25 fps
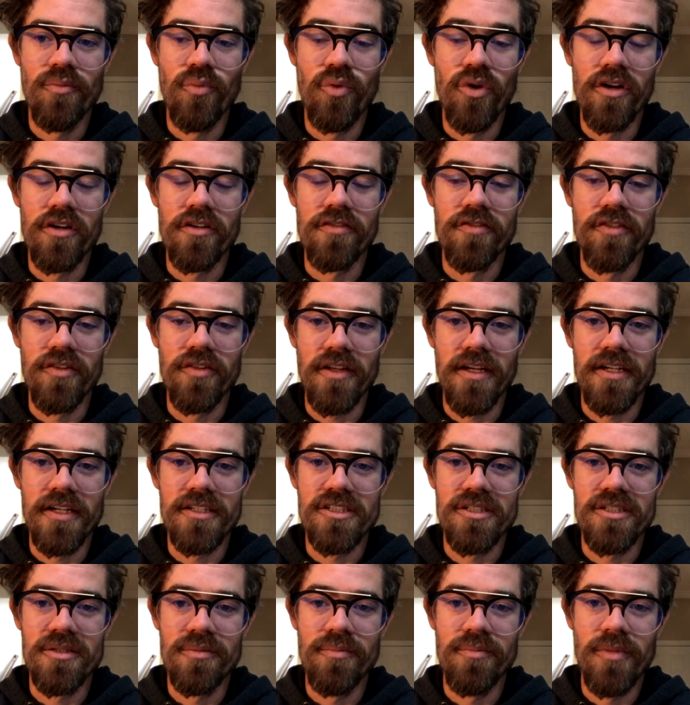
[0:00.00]
work for
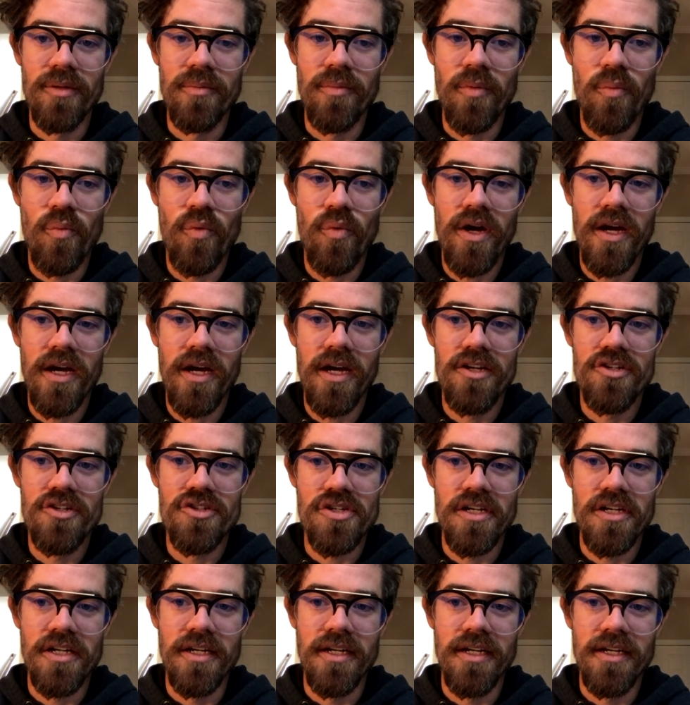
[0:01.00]
less than minimum
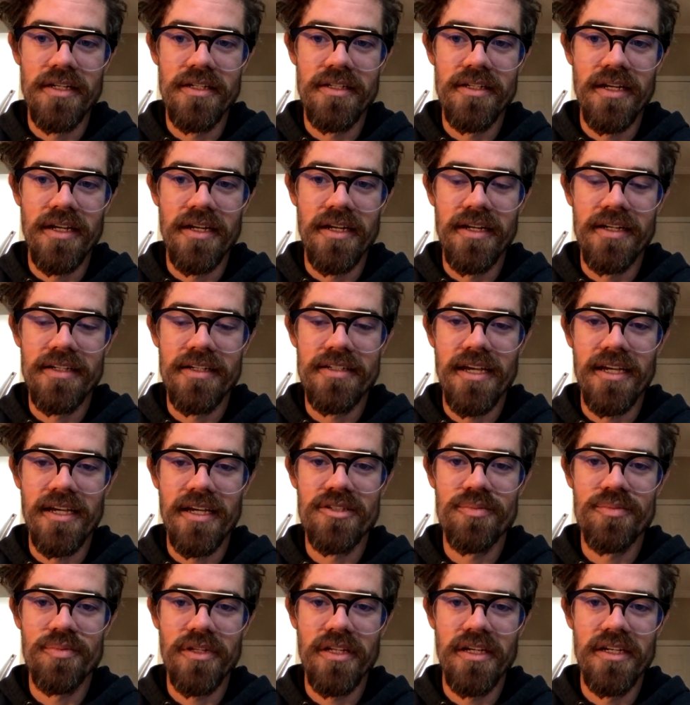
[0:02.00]
wage, and it
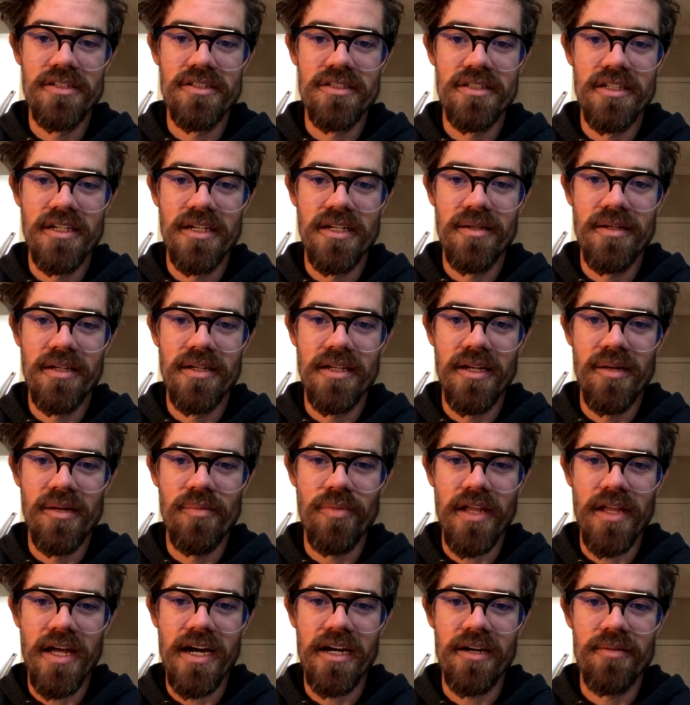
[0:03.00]
takes place in a
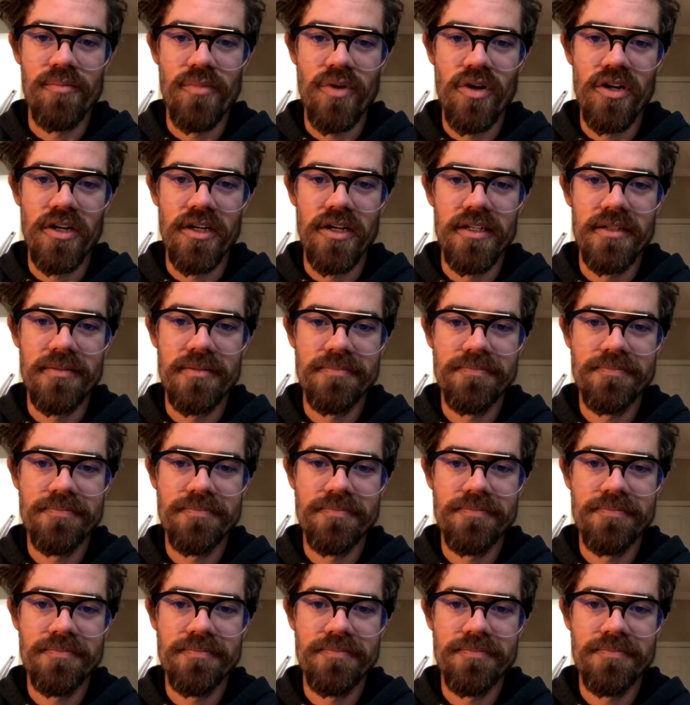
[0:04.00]
black market.